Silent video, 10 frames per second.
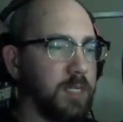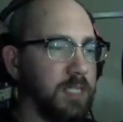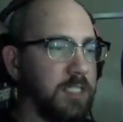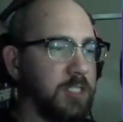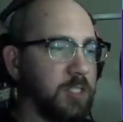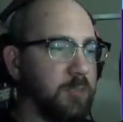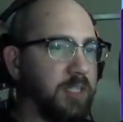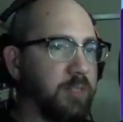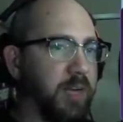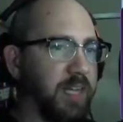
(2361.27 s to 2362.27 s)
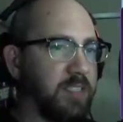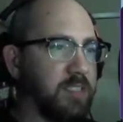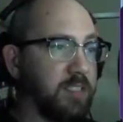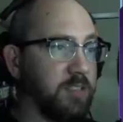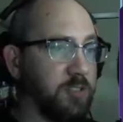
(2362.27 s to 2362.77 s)
I need to speed past
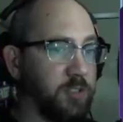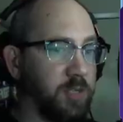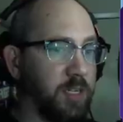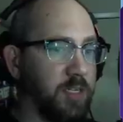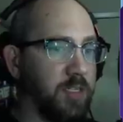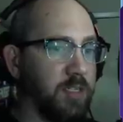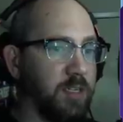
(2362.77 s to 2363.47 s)
this other truck.